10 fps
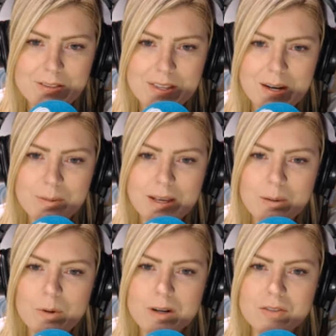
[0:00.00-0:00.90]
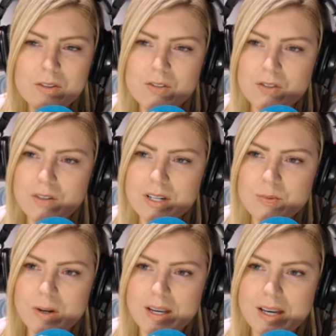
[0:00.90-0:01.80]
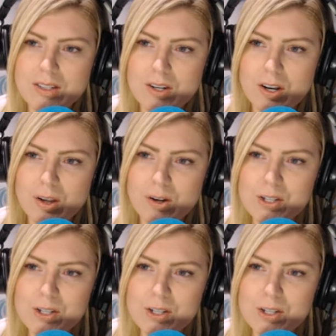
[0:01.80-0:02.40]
So then it became one of those stories where he had to go to the